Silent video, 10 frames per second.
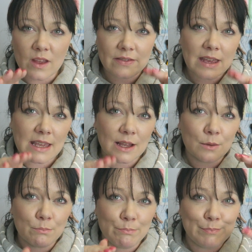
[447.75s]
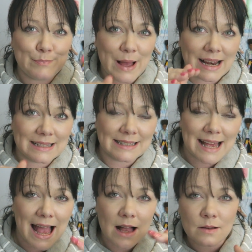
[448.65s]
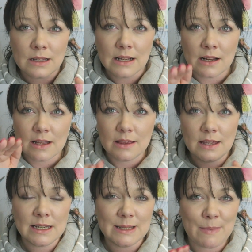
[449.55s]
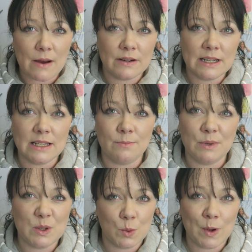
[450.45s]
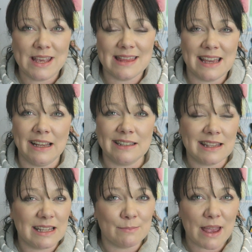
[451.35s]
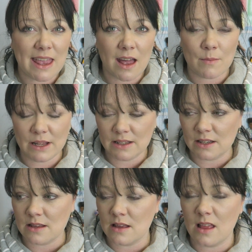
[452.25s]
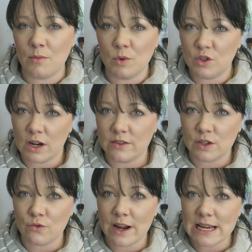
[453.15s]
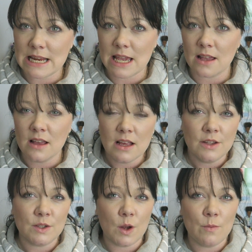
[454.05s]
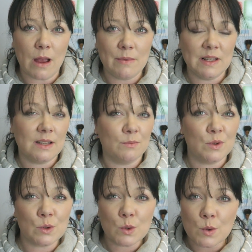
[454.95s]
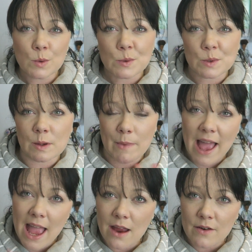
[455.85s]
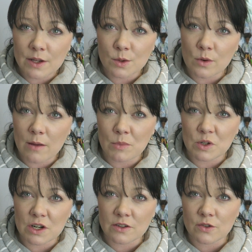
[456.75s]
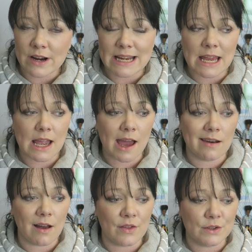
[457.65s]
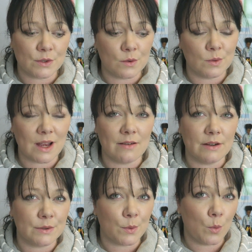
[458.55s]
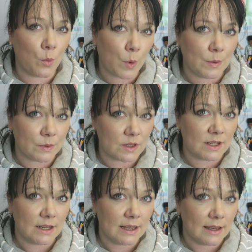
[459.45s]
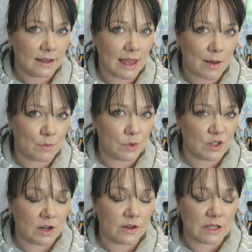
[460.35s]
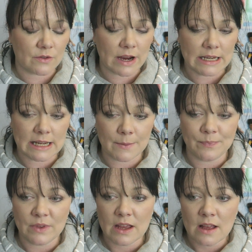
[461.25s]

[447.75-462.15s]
they can balance out the disparities between these and these may come into the, the more generous grading so maybe some schools or some areas will get more generous grading and other schools areas won't get more generous grading.